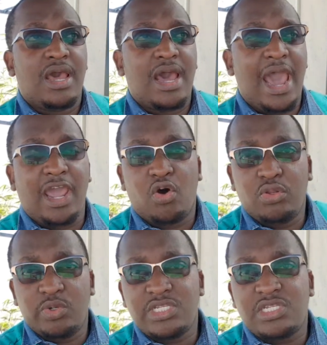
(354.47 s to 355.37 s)
I
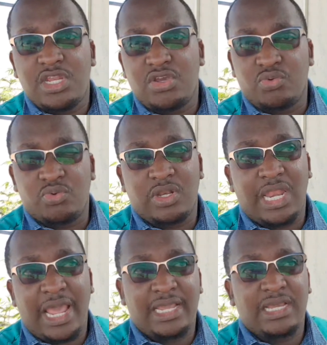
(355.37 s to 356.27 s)
always knew,
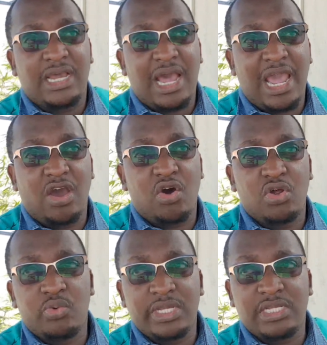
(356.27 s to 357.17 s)
like, I
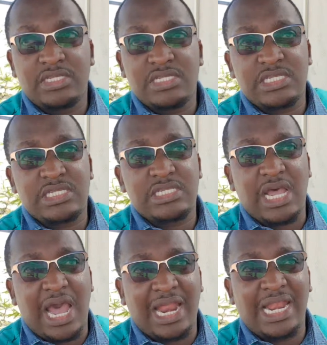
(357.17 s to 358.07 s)
always
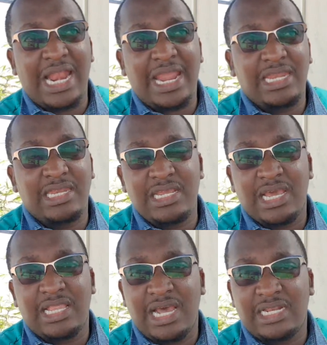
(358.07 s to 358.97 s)
had an idea
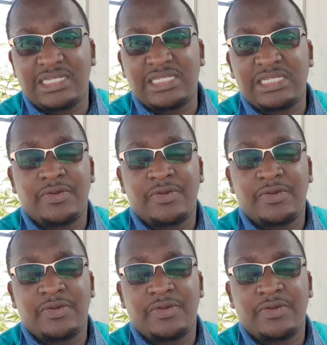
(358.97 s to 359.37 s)
that